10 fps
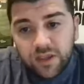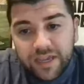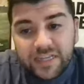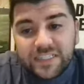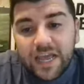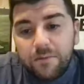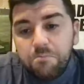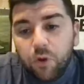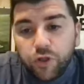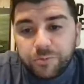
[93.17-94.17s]
he said
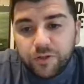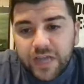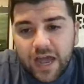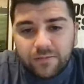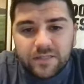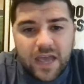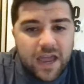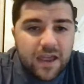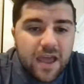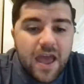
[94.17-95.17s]
multiple times,
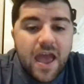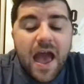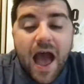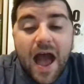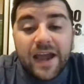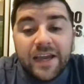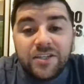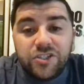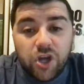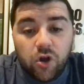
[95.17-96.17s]
hey, I
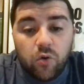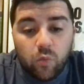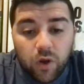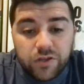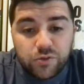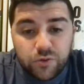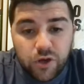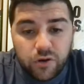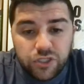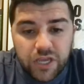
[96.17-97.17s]
don't want to
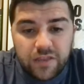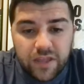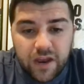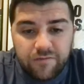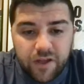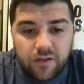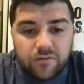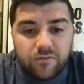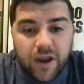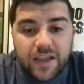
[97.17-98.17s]
coach in the NFL,
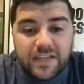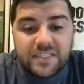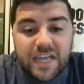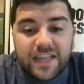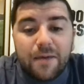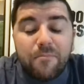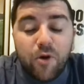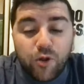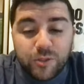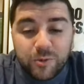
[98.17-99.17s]
right? He has said that
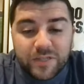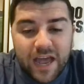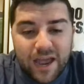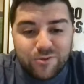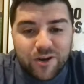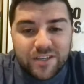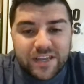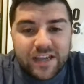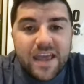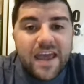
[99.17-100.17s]
multiple times where it's
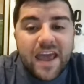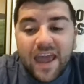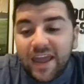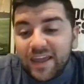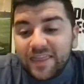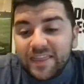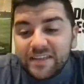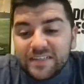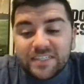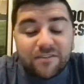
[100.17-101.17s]
like, hey,
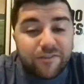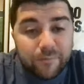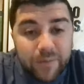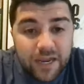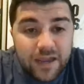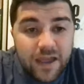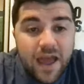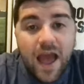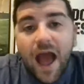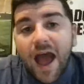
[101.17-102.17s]
this isn't for me.
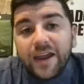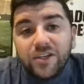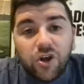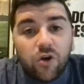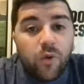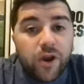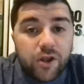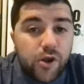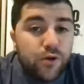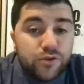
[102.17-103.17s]
I don't want
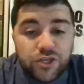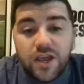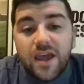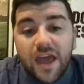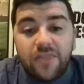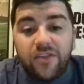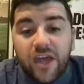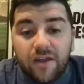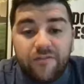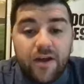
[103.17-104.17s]
to coach in the
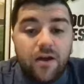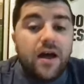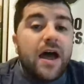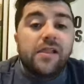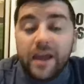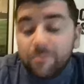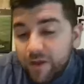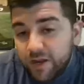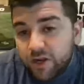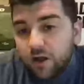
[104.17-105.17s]
NFL. I like
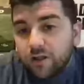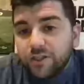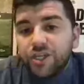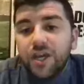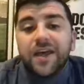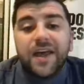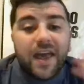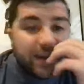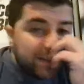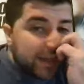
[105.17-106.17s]
being in college.
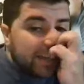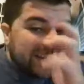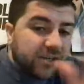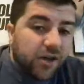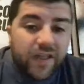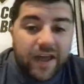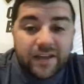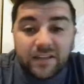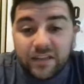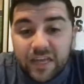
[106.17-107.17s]
And he says, he doesn't
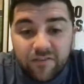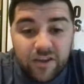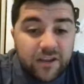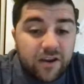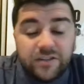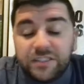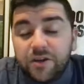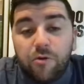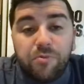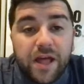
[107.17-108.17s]

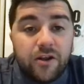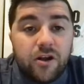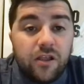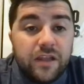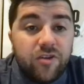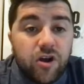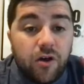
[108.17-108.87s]
plan on leaving